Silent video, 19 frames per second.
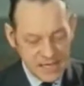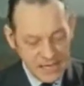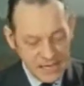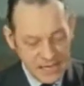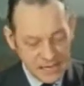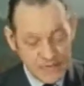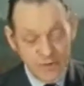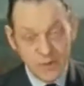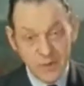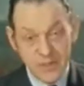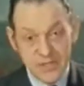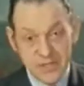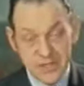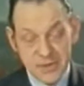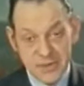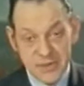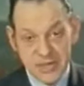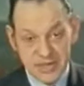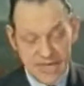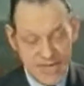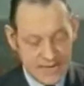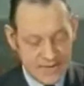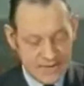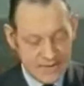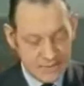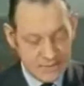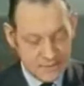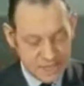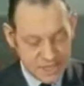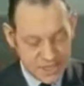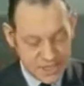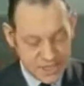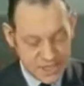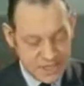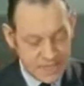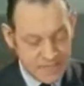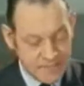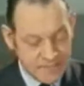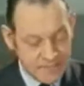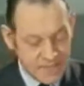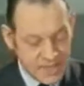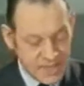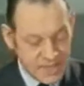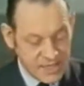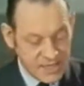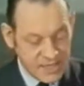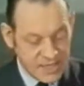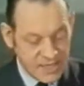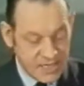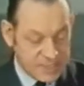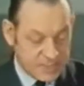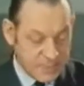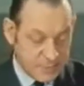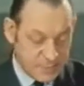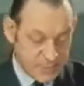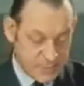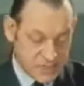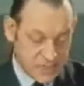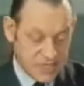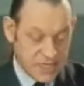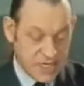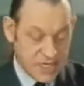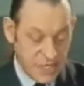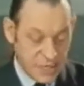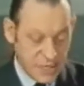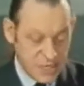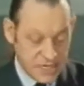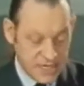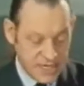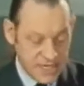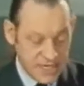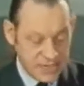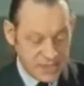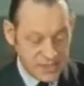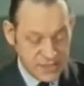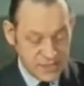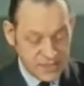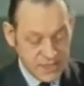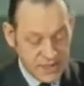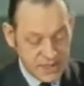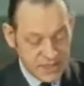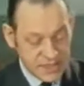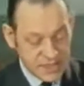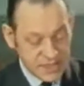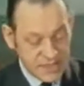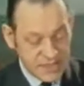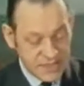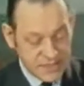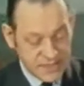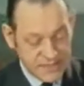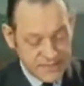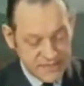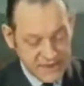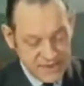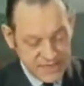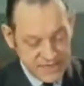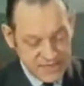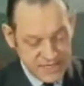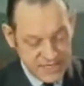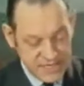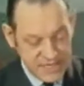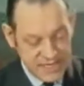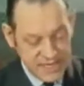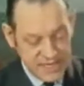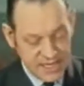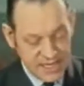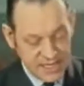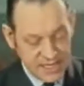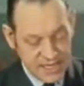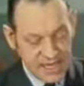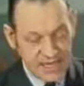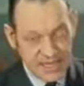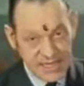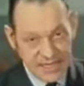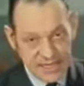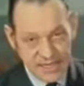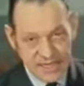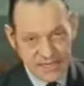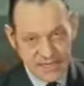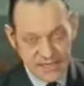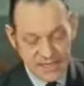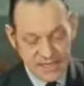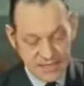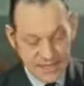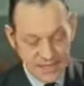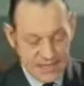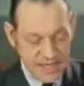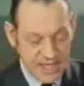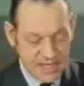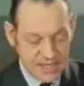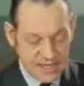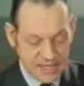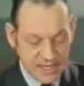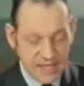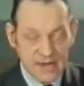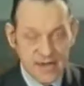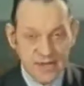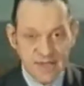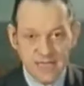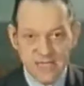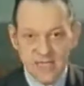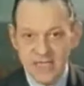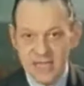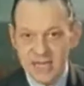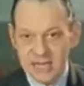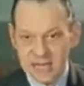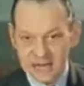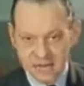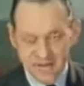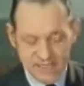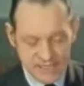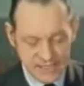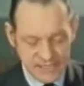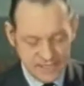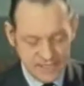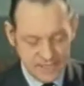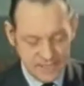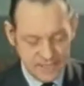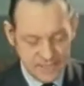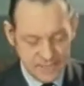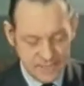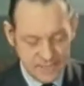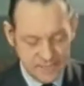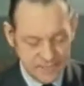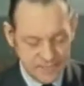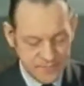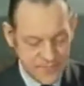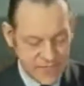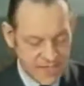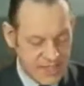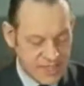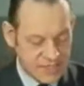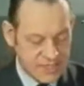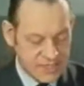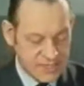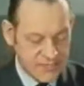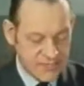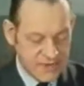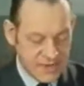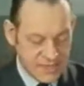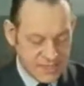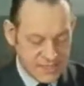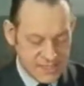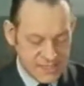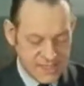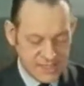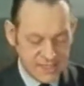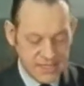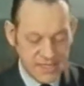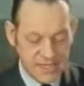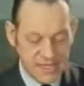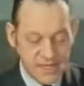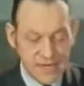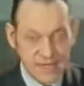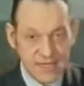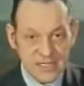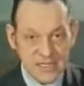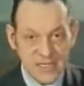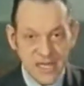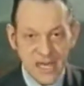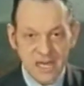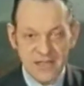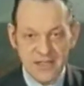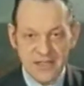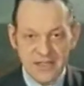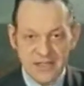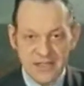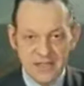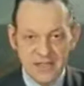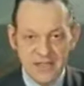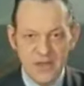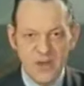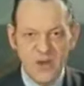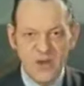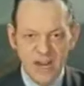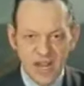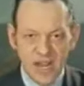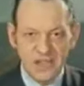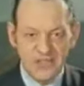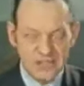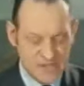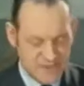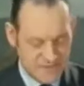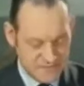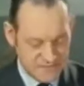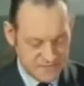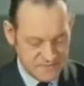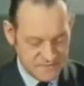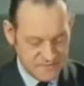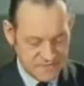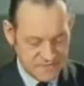The force you can get from a machine is proportional only to the product of the flux in the magnetic circuit and the current in the electric circuit. So flux and current are the things you want lots of.